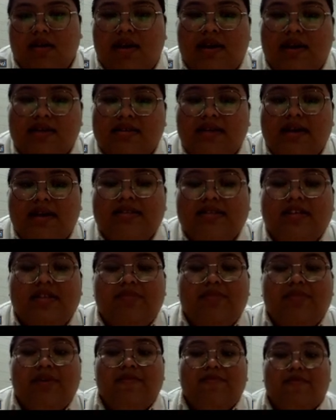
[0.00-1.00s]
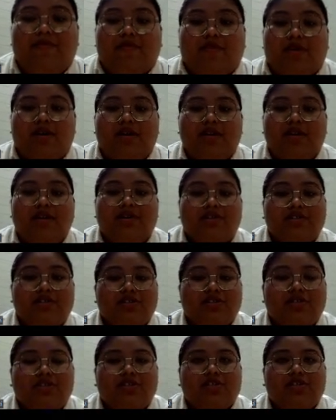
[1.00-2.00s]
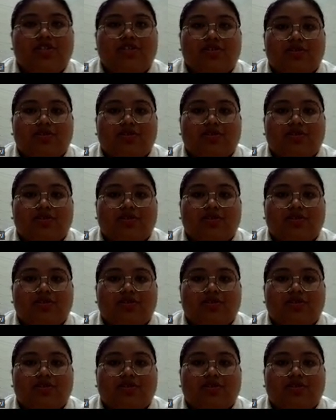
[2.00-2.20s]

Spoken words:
As I said before, the researchers